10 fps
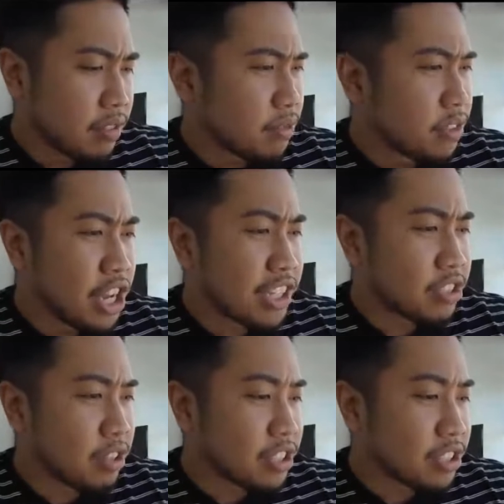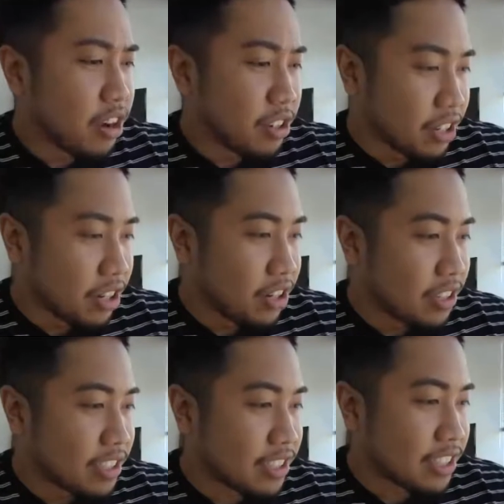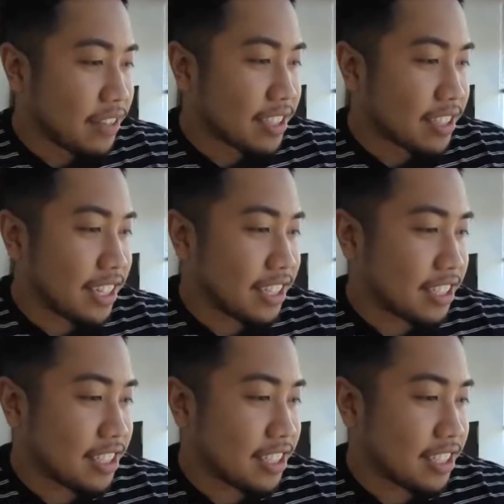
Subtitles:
You guys know Losado and Stevenson,